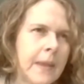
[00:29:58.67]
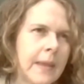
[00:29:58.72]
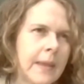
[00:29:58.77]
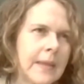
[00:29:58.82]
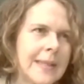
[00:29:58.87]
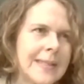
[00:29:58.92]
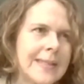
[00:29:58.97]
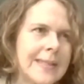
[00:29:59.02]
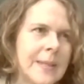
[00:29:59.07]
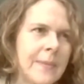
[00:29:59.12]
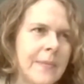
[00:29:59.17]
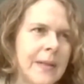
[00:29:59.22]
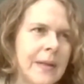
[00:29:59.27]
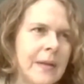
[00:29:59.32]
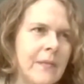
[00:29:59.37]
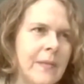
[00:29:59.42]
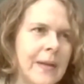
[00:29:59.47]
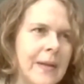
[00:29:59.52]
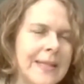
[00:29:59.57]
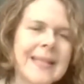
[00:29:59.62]
there's
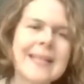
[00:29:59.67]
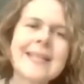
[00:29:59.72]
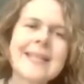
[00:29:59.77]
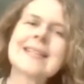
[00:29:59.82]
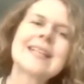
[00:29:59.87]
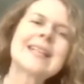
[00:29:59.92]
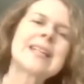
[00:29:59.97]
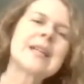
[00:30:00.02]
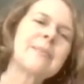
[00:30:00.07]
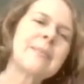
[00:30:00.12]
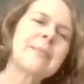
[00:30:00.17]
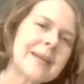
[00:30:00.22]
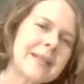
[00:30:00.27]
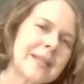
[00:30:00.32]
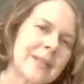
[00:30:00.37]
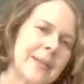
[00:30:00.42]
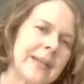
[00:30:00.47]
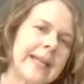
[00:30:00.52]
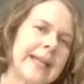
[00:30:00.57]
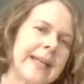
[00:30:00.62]
something fantastic about
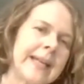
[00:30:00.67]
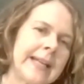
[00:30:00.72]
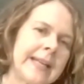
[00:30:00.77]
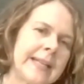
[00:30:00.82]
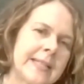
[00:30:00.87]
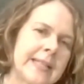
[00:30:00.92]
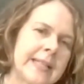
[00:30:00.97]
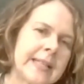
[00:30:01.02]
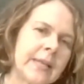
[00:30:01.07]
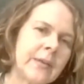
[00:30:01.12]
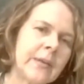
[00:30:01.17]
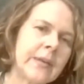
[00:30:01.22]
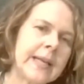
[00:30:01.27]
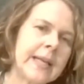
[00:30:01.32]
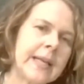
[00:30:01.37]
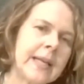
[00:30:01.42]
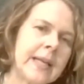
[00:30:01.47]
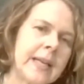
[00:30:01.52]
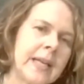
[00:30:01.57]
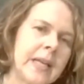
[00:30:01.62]
doing an English
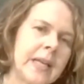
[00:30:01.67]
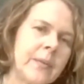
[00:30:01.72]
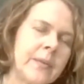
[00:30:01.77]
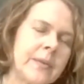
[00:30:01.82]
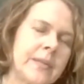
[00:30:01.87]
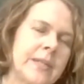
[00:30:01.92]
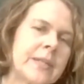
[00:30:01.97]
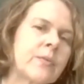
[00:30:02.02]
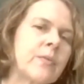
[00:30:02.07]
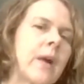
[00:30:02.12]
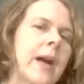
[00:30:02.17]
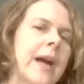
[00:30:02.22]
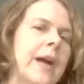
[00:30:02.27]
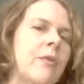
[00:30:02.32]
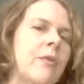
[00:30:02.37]
degree, which is why it